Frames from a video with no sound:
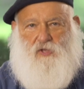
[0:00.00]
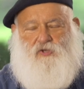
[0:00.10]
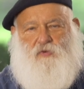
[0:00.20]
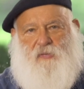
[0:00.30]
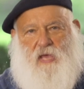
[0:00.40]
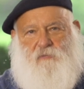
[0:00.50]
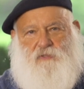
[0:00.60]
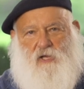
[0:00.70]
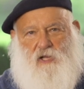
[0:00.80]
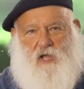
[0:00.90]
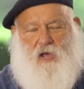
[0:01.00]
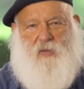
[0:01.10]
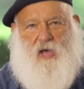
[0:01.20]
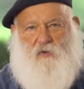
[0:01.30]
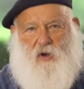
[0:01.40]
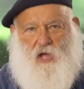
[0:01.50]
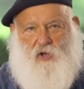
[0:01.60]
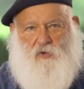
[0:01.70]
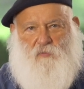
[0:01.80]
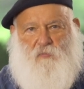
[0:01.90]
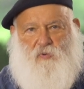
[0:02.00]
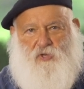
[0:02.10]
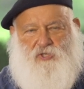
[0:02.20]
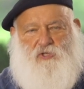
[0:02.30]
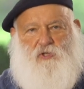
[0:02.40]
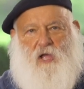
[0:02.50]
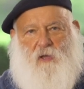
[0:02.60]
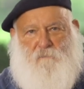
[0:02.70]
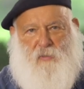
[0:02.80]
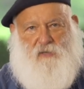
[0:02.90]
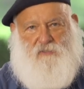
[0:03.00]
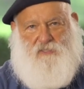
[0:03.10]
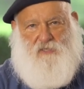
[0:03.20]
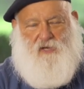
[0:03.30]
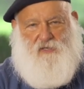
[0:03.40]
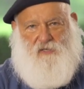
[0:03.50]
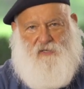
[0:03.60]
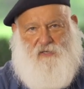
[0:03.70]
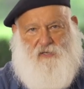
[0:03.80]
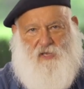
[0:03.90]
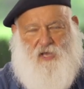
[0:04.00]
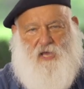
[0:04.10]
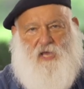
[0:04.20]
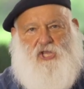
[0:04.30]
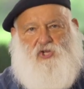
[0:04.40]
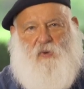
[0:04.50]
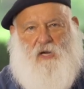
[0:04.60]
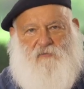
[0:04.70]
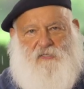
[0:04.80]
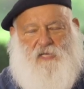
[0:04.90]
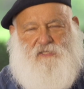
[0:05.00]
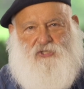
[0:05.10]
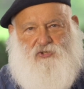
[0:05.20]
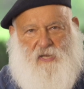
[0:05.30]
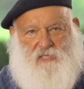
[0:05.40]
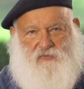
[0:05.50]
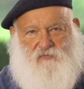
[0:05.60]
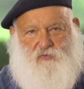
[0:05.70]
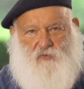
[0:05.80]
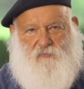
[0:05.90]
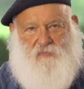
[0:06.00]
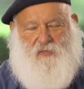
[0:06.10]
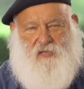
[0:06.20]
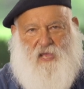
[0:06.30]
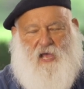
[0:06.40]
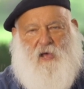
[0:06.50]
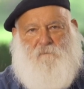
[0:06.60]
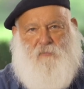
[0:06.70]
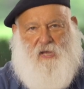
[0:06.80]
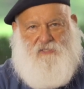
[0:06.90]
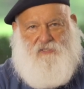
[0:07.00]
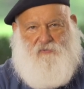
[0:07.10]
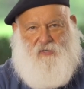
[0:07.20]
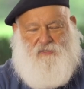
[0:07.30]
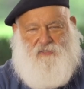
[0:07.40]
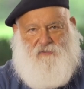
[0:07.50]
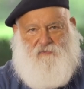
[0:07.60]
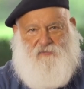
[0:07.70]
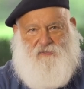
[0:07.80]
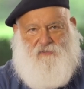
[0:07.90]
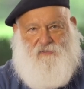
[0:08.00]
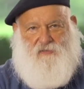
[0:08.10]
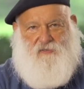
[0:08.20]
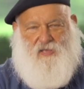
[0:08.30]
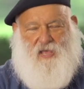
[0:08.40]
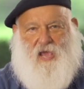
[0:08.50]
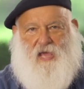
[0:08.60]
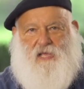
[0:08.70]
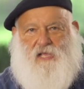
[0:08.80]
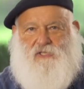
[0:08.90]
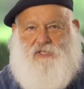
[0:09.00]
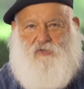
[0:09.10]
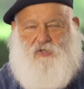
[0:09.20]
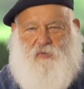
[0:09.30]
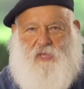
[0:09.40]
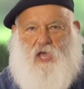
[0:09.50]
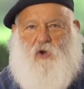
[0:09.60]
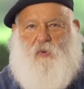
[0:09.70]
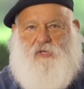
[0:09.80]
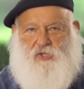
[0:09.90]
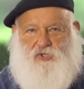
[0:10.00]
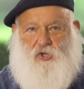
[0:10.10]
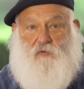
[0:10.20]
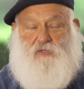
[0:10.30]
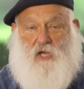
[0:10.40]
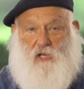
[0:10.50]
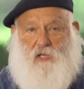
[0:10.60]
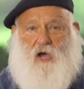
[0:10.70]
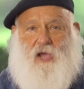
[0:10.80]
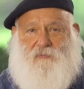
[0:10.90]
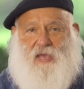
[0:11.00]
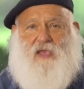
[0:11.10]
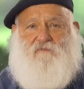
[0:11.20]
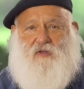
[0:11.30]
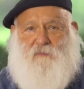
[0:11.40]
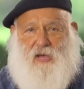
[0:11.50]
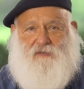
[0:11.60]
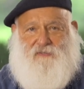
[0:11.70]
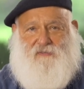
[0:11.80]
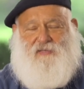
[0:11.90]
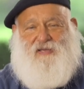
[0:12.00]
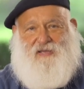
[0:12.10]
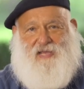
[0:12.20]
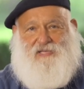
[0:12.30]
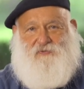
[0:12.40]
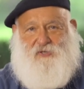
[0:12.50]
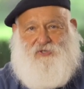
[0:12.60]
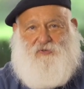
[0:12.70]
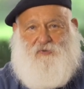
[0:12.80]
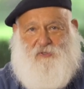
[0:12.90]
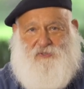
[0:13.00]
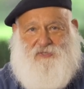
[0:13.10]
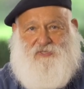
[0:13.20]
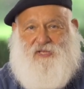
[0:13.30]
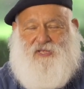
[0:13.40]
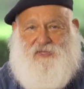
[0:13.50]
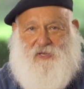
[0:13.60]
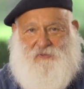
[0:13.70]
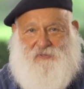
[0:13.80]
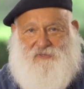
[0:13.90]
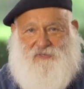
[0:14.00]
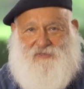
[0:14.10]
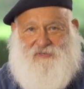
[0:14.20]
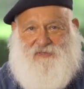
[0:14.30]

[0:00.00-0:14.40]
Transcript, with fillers: To be able to climb our own personal Mount Sinai, each one of us has to transform and master ourselves. And in so doing, we deserve to climb every mountain, as Richard Rodgers noted.